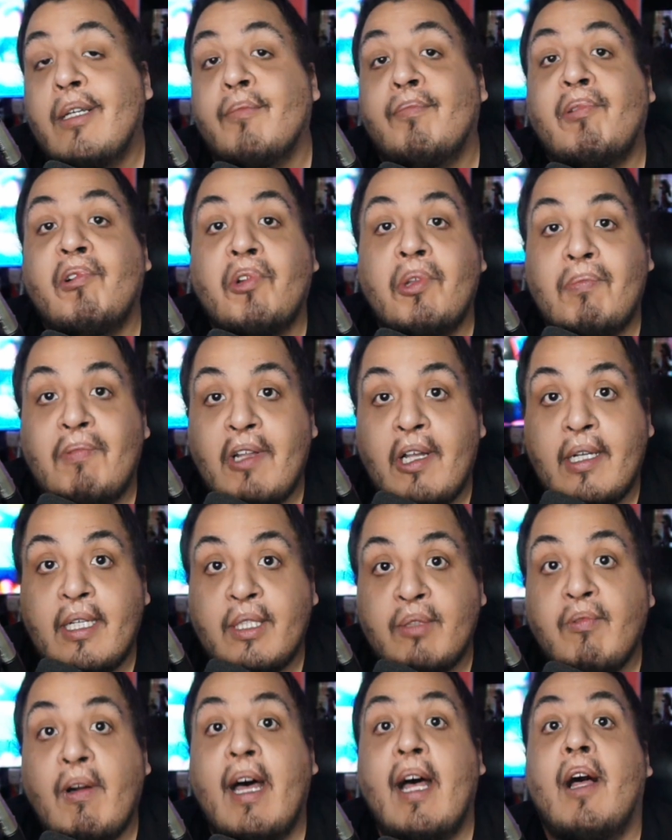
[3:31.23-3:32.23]
could pull the plug
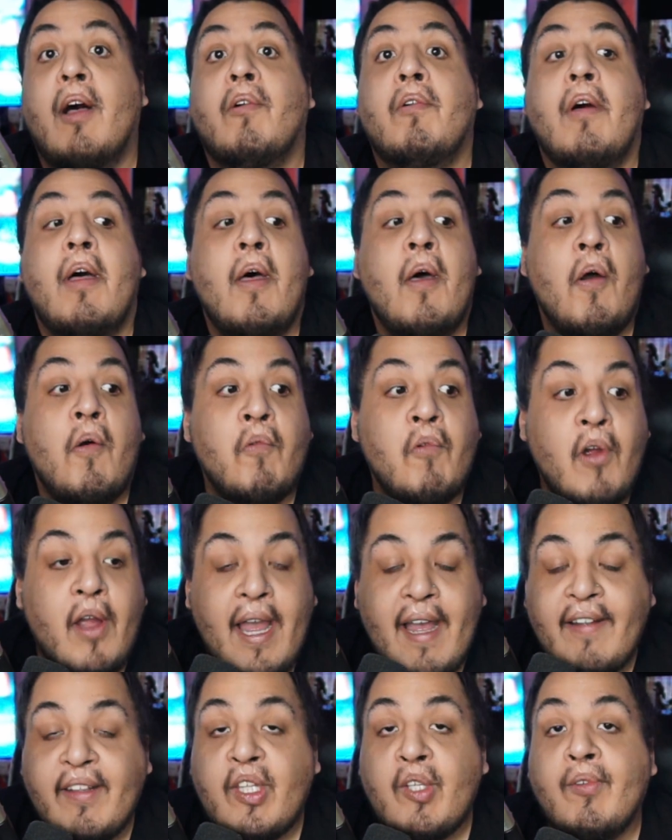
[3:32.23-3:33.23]
as well. We're
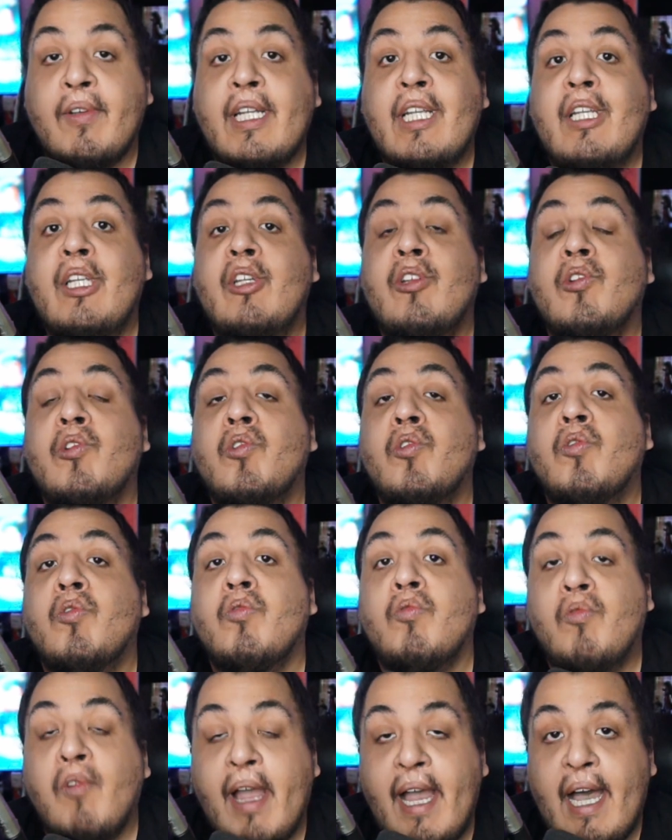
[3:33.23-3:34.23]
entering
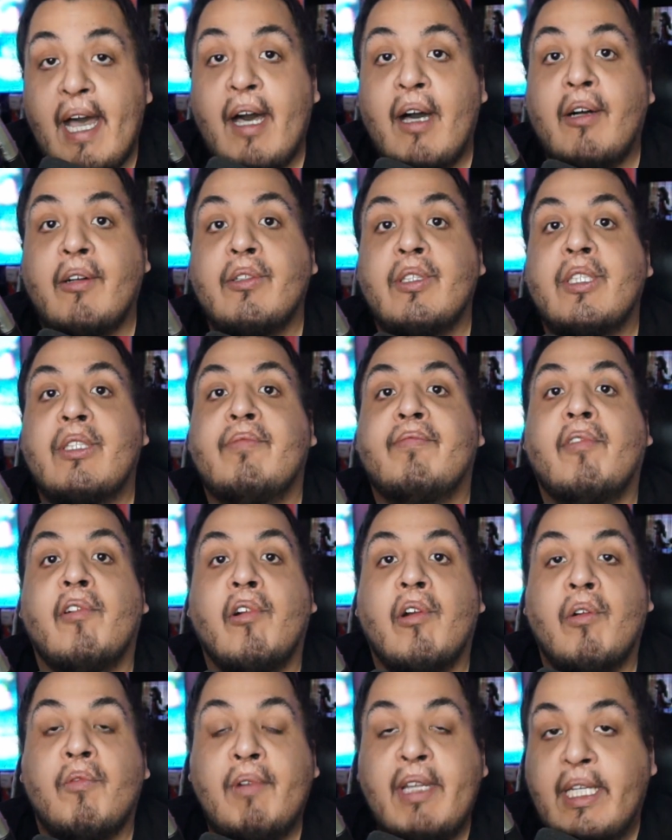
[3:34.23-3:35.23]
new grounds
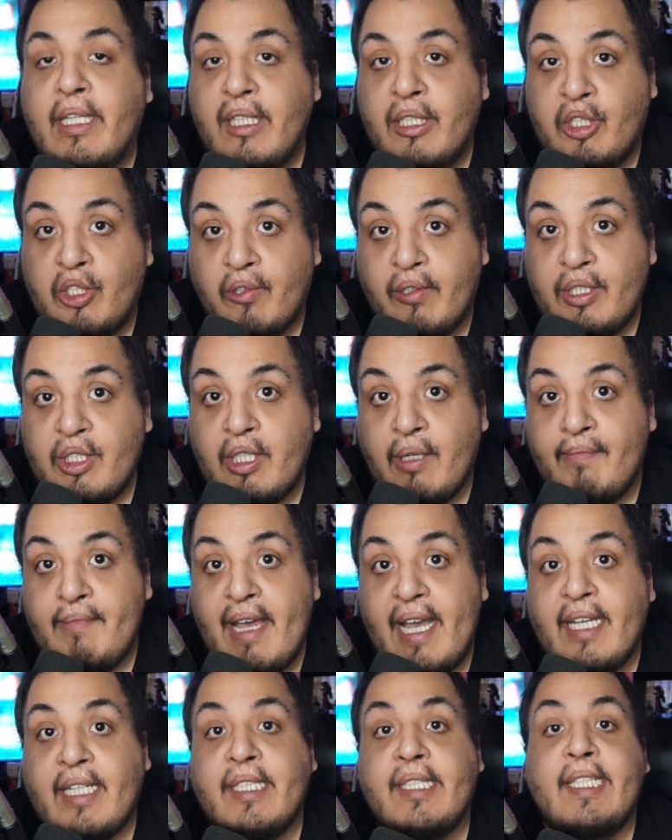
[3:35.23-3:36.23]
for Weekly Shonen Jump
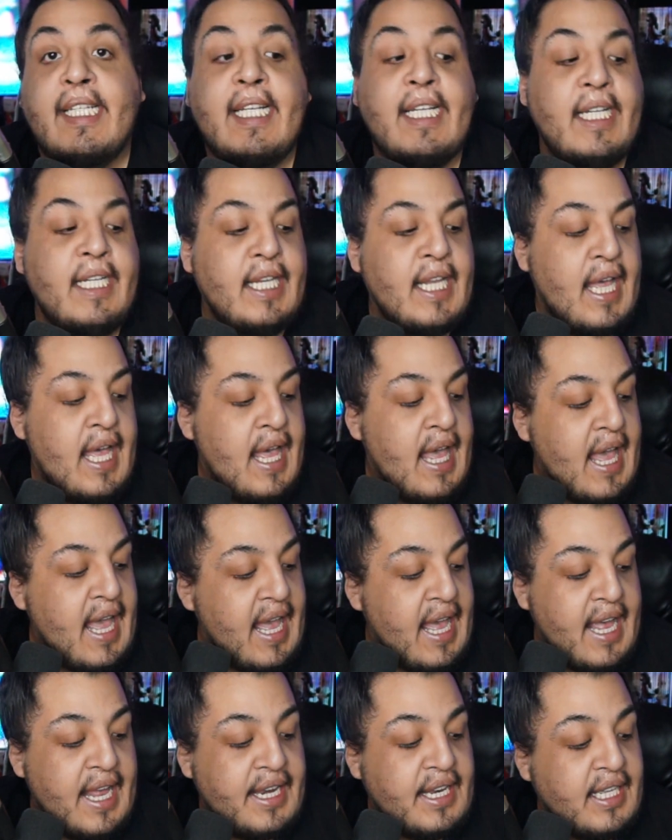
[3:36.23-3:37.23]
magazine,
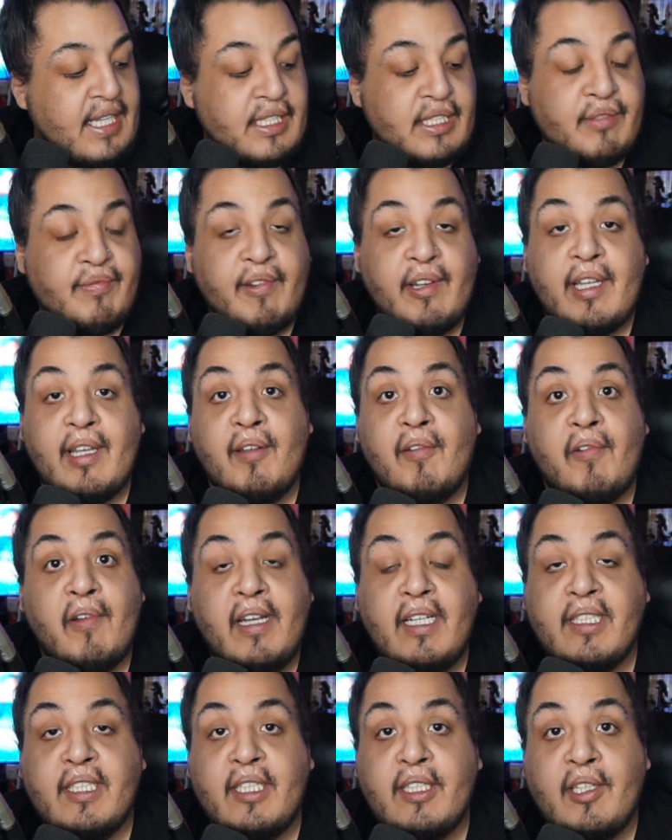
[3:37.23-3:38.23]
and it's freaking
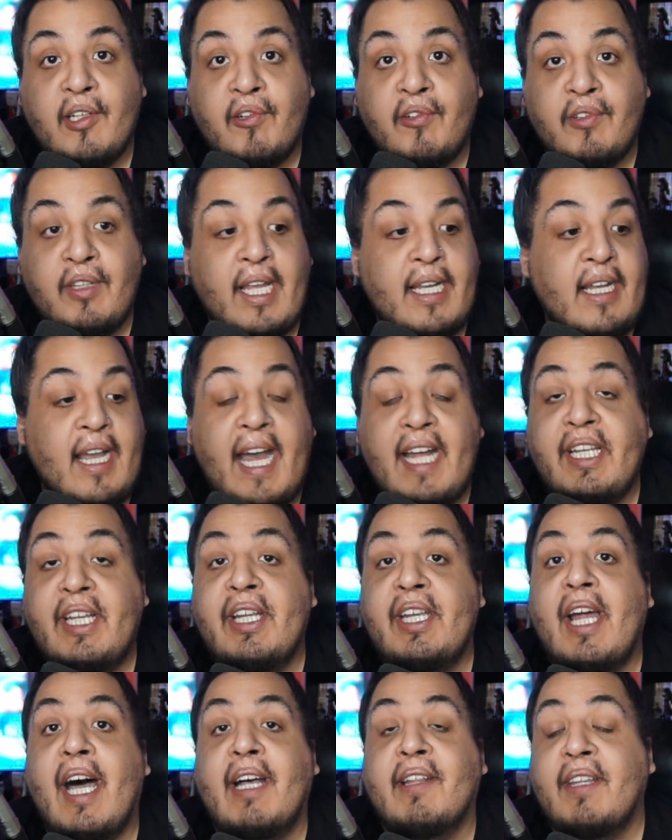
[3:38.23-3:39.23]
crazy though. Like, I
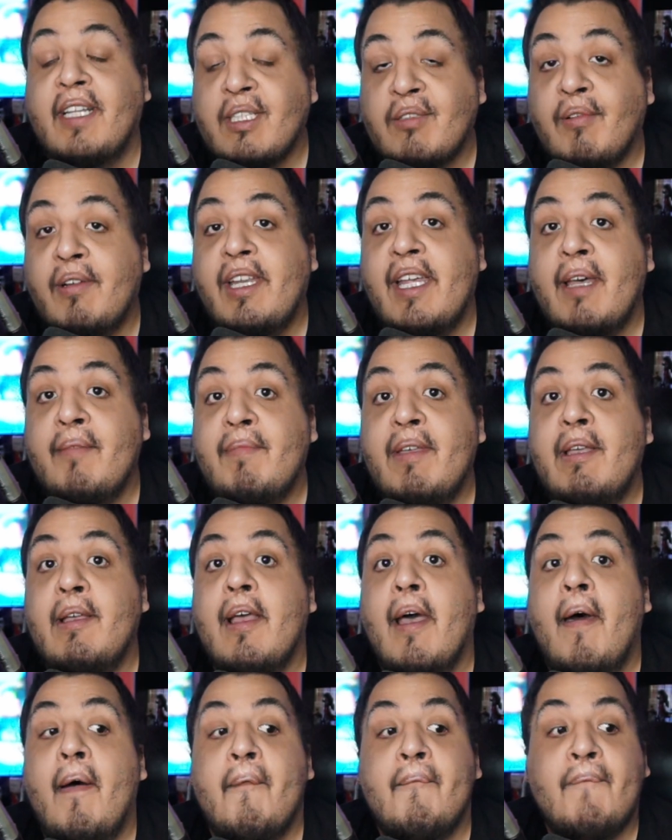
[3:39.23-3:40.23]
did not, this one hit
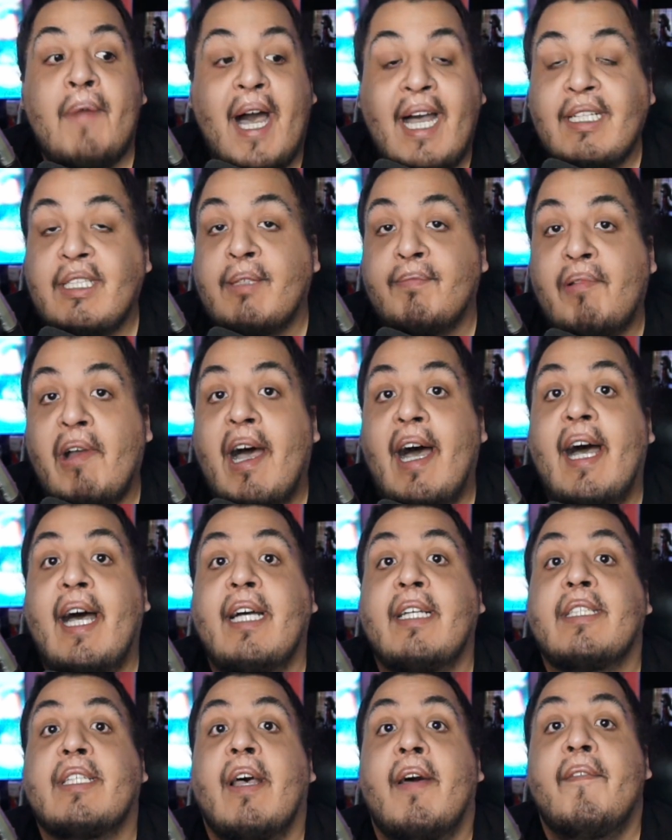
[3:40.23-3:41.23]
me by
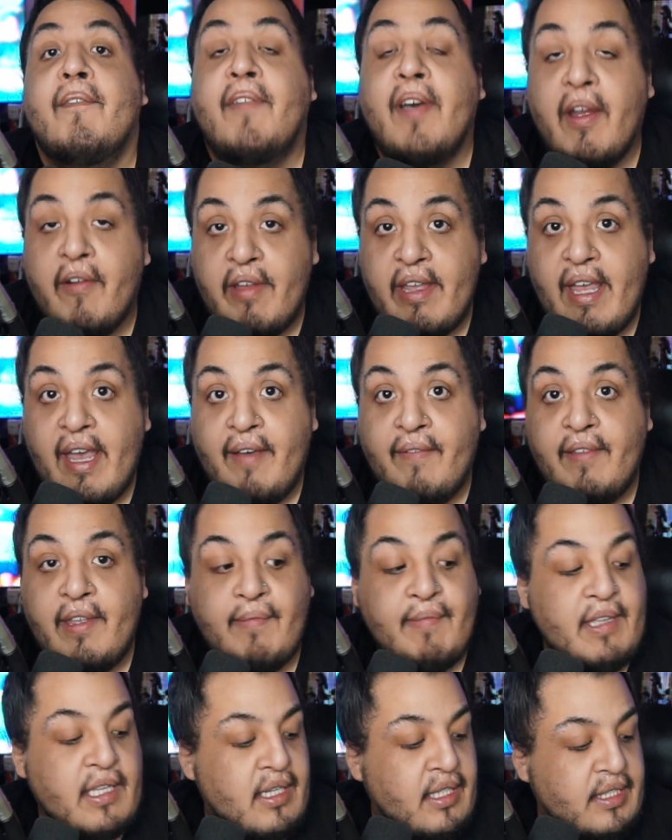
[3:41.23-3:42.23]
surprise very
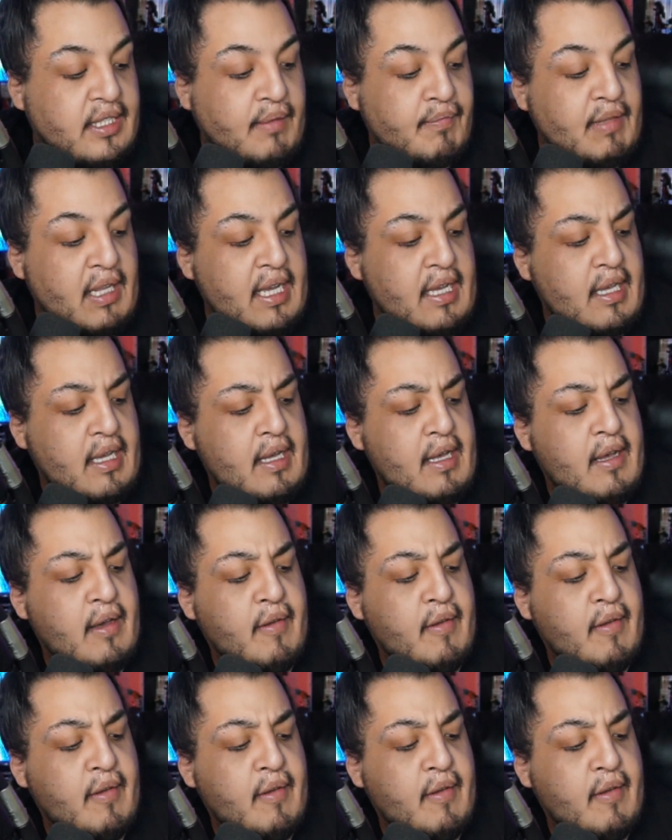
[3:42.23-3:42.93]
heavy, because I'm like,